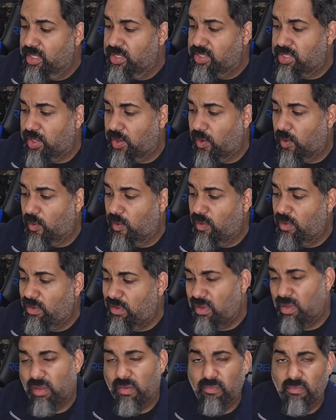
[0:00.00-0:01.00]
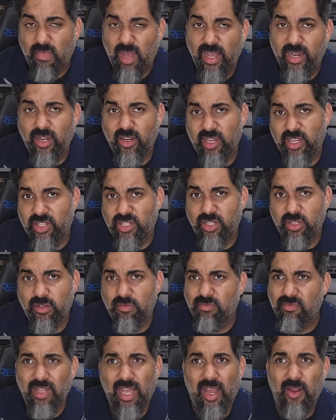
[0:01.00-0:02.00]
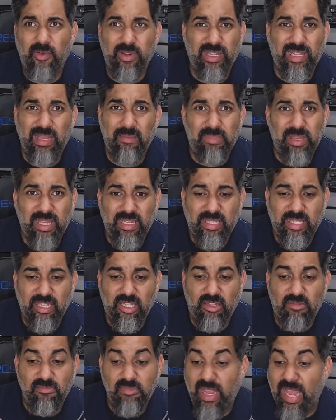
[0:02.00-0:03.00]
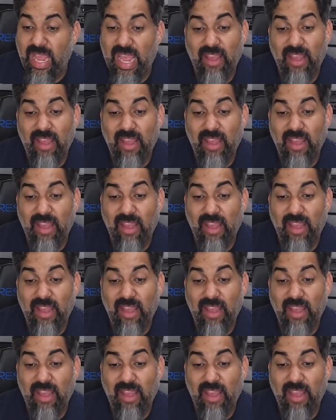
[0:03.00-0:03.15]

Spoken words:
So minor issue, not really a big deal.